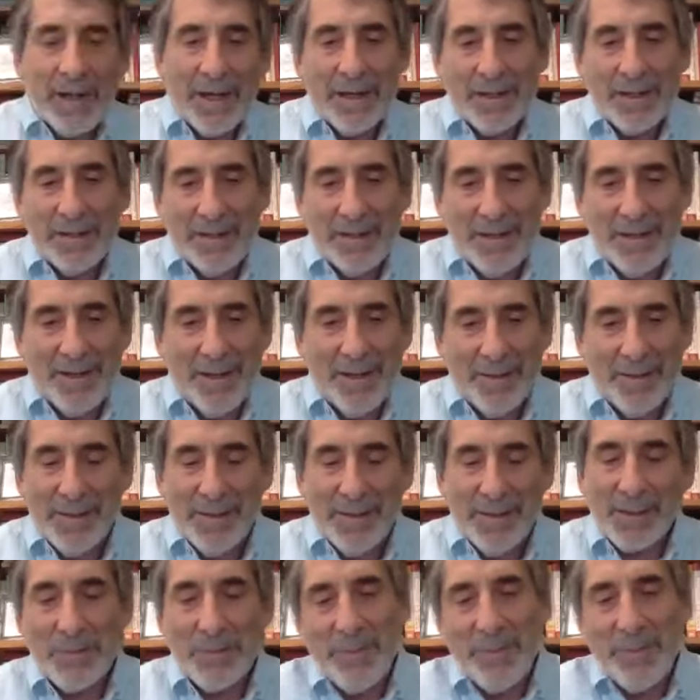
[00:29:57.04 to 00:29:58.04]
of,
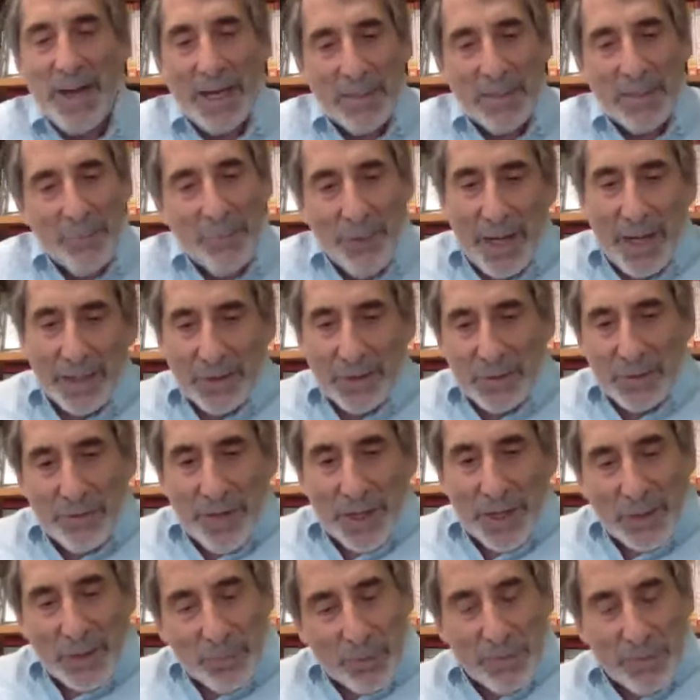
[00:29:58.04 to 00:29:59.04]
this is batting practice
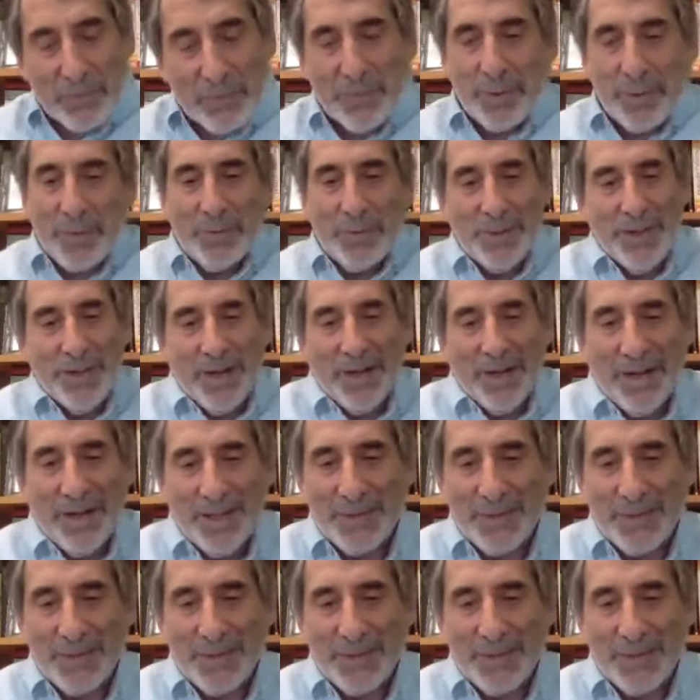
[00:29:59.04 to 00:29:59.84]
fastball for you, Panache.